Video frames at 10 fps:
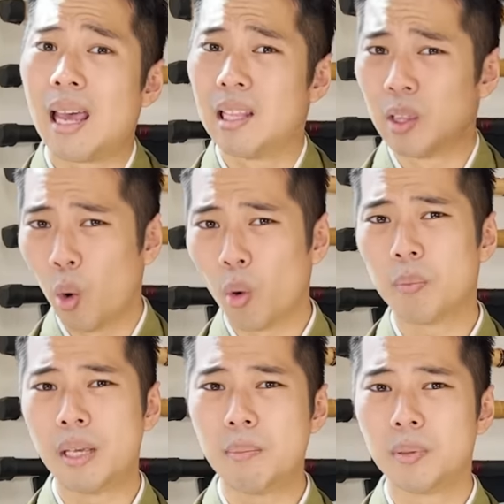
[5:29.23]
And lower
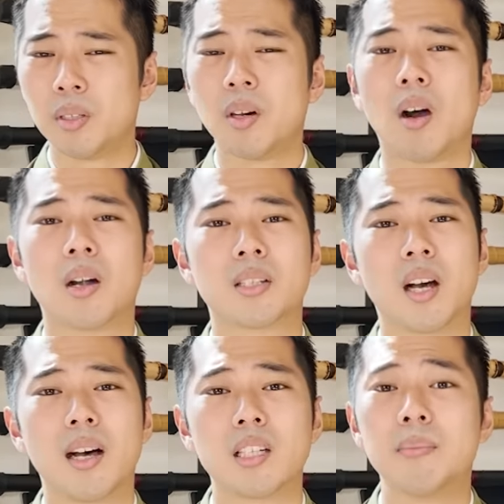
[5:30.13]
people are
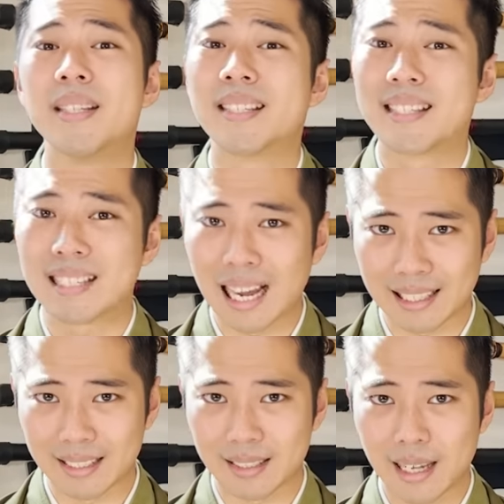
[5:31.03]
taught to be
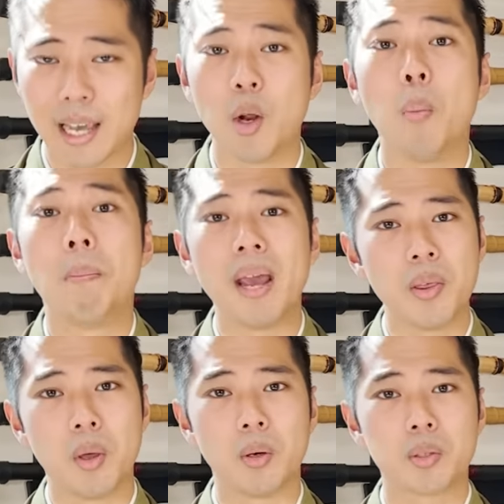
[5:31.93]
silent and obey
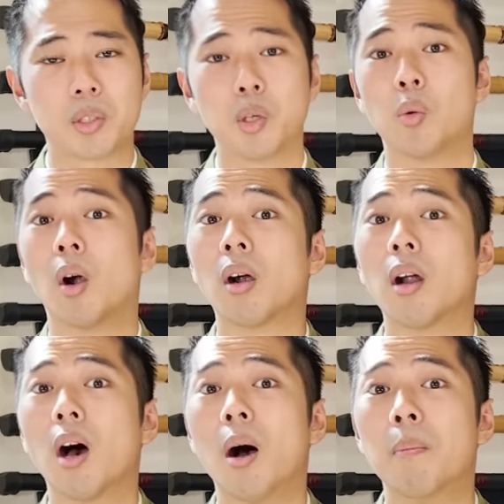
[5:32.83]
those who are
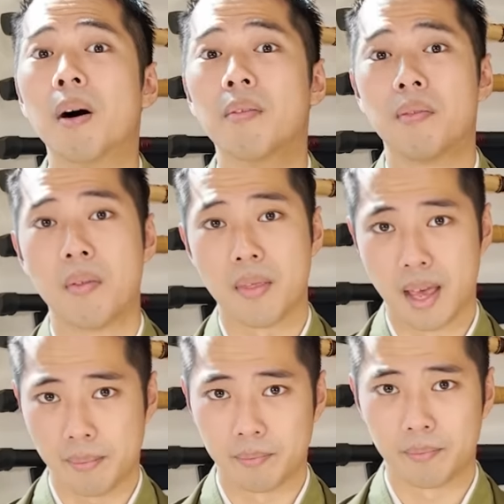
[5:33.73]
above them,